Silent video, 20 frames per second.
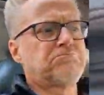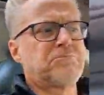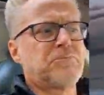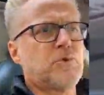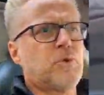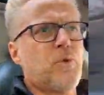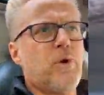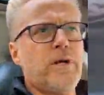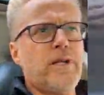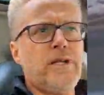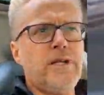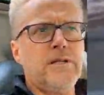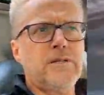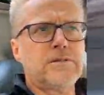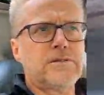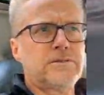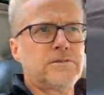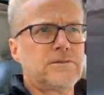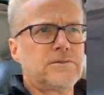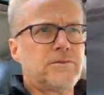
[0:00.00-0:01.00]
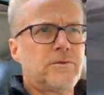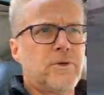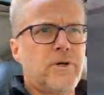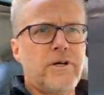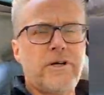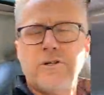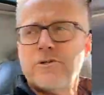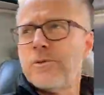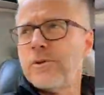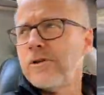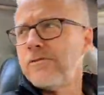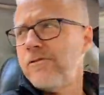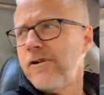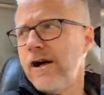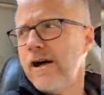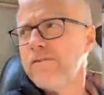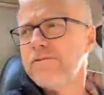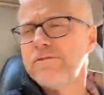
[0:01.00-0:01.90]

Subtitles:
20. We're under 25.